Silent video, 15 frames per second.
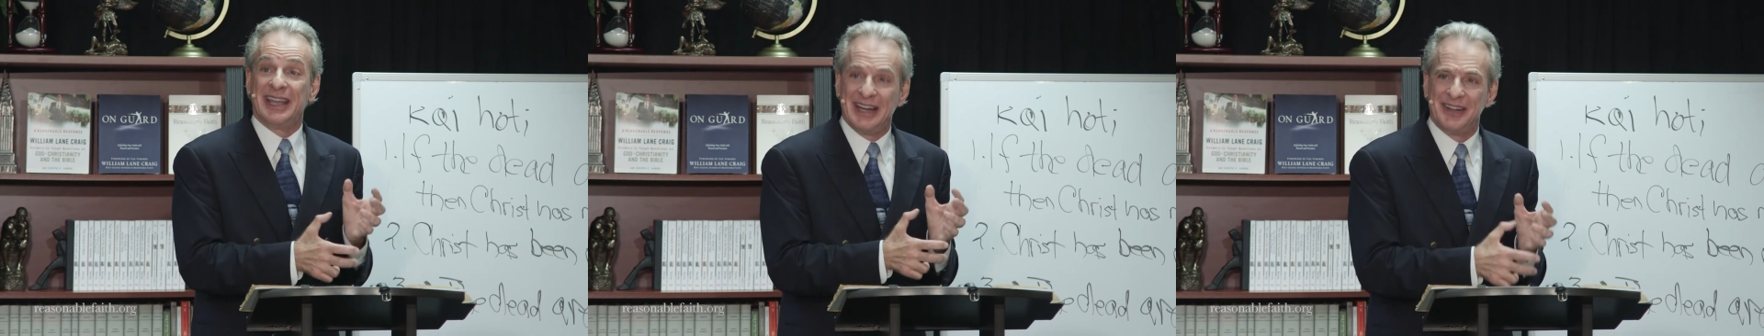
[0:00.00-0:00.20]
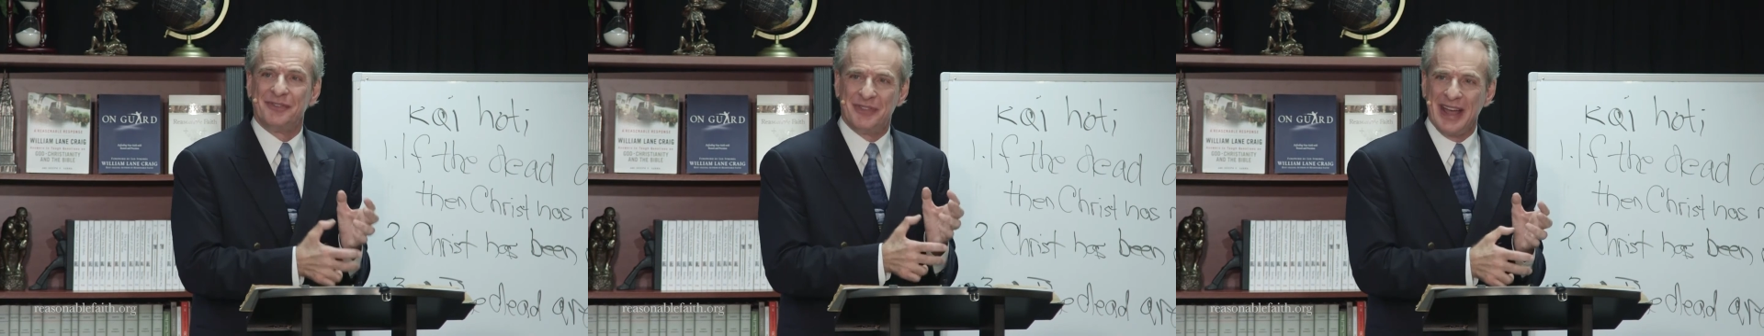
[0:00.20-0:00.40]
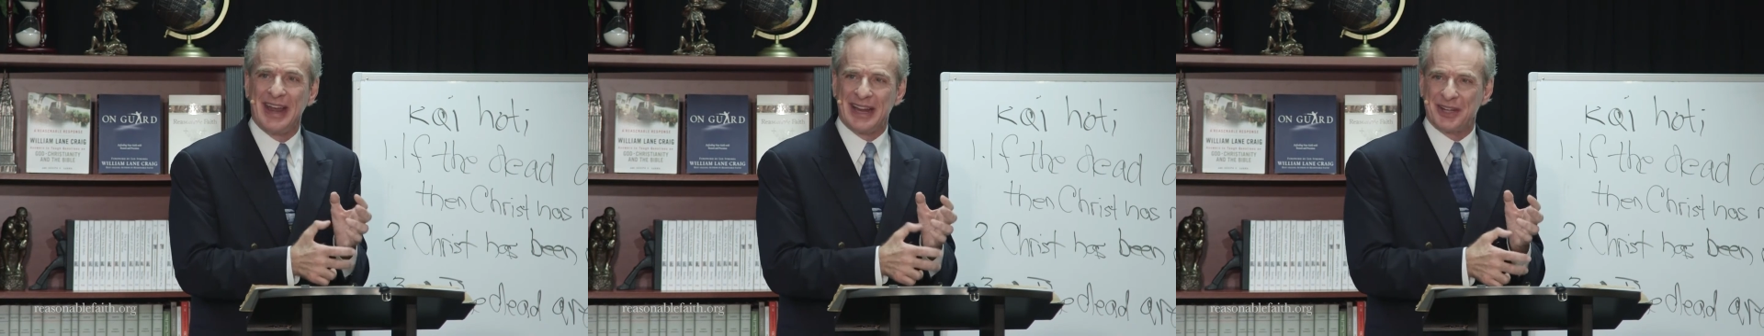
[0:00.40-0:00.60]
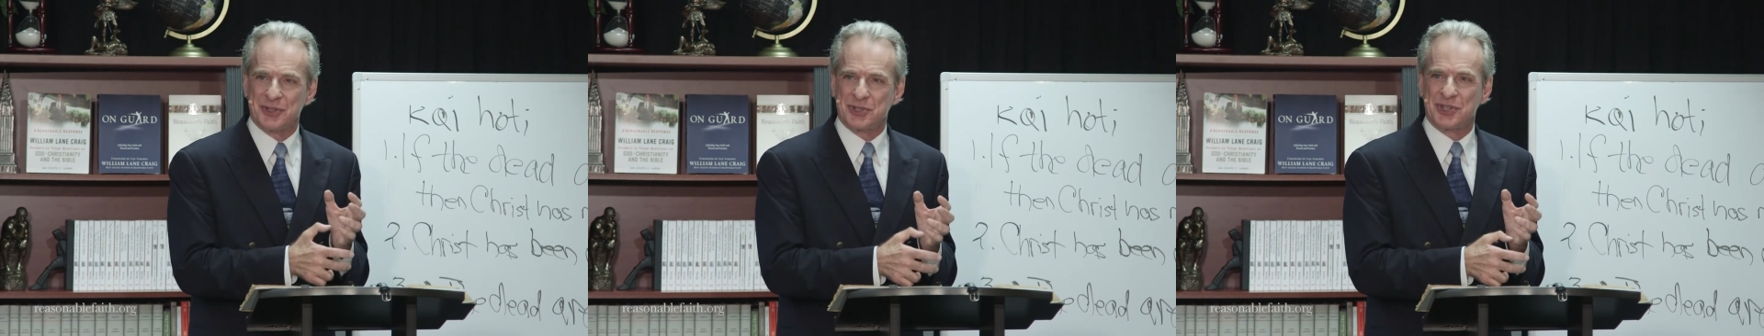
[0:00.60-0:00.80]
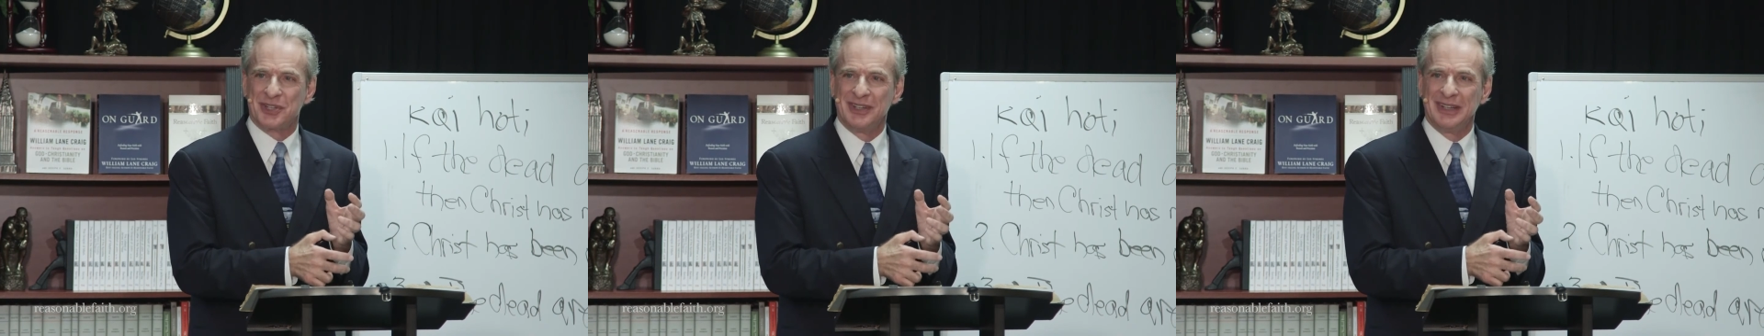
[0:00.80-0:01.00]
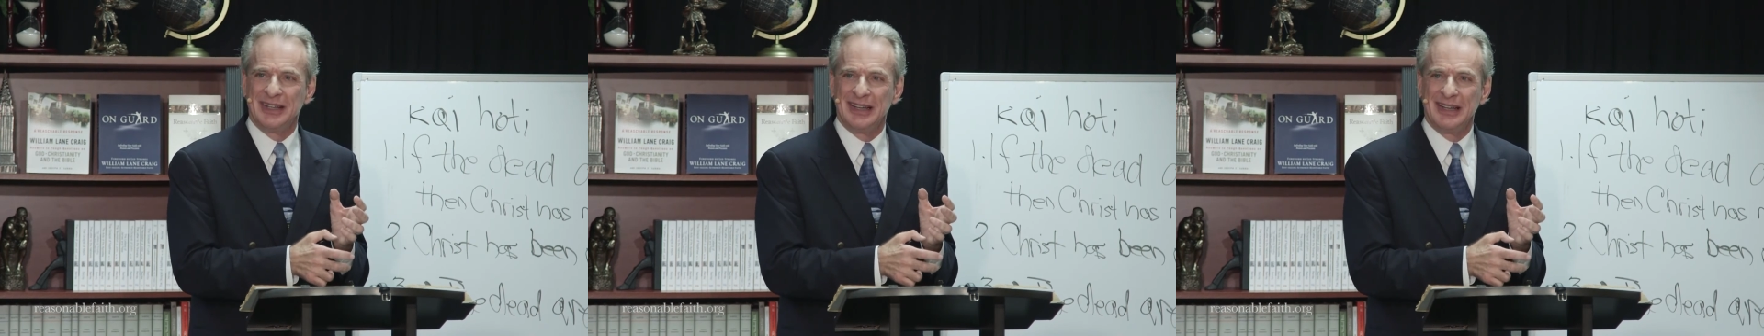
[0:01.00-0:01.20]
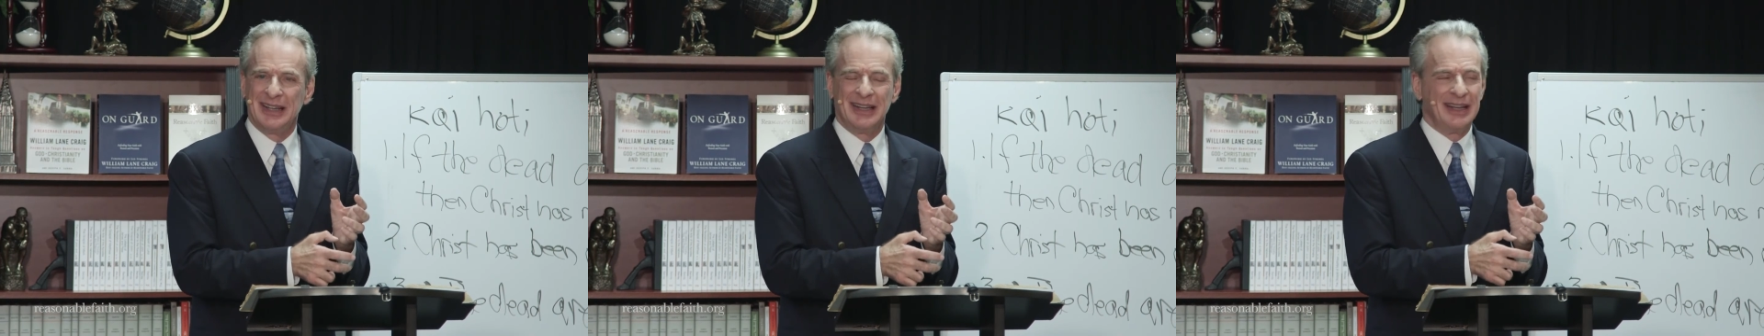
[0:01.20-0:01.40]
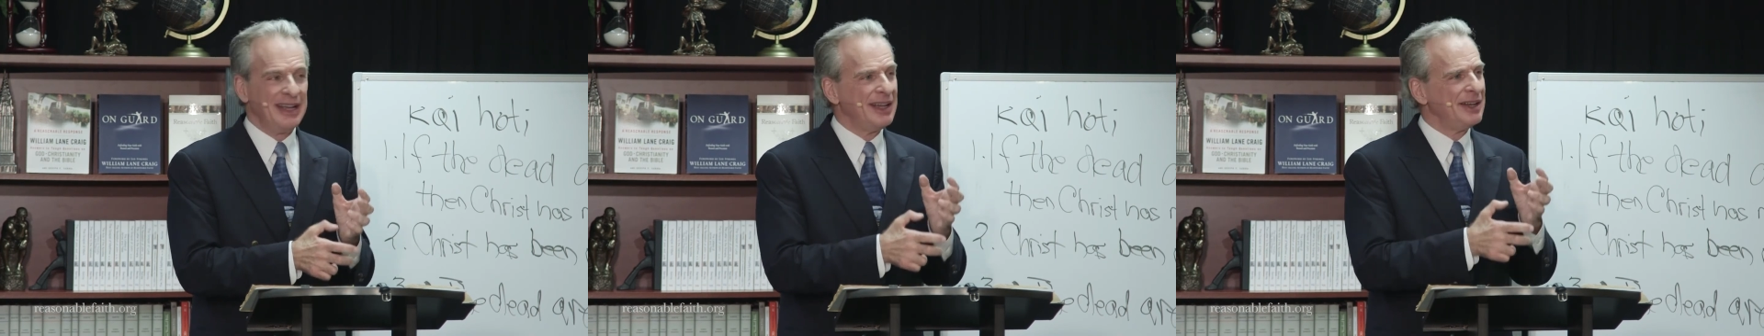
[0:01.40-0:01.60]
in advance
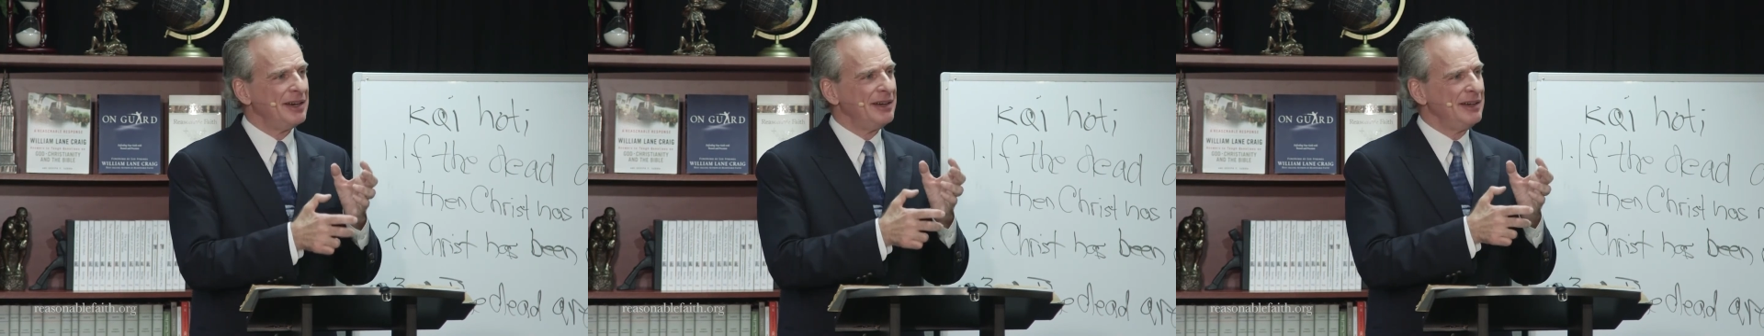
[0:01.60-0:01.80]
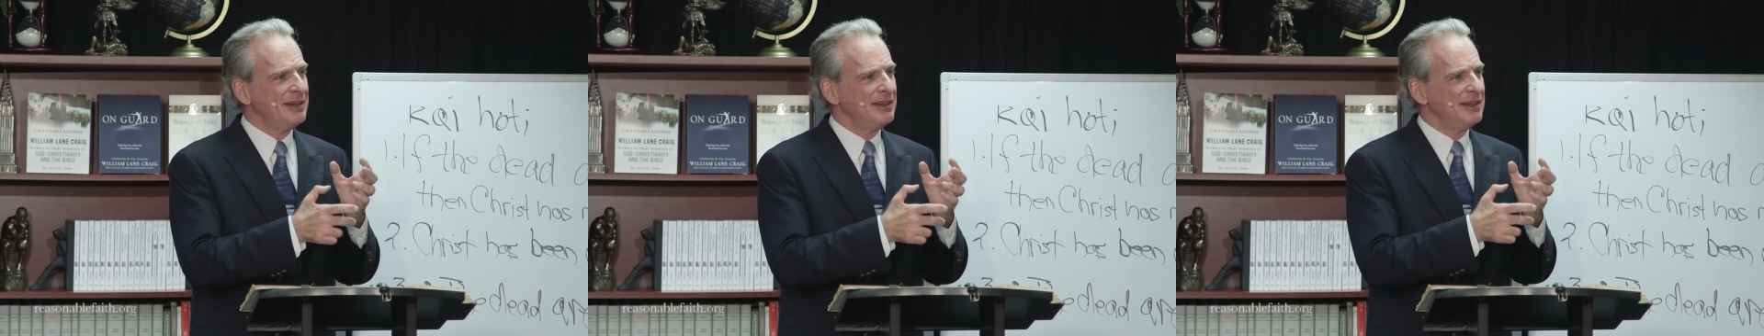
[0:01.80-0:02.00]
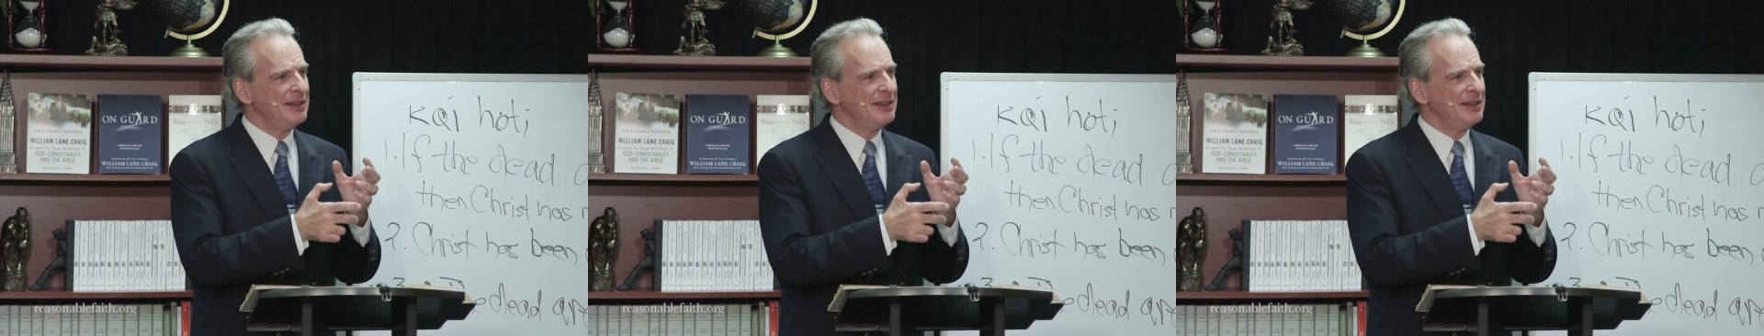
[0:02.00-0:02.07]
in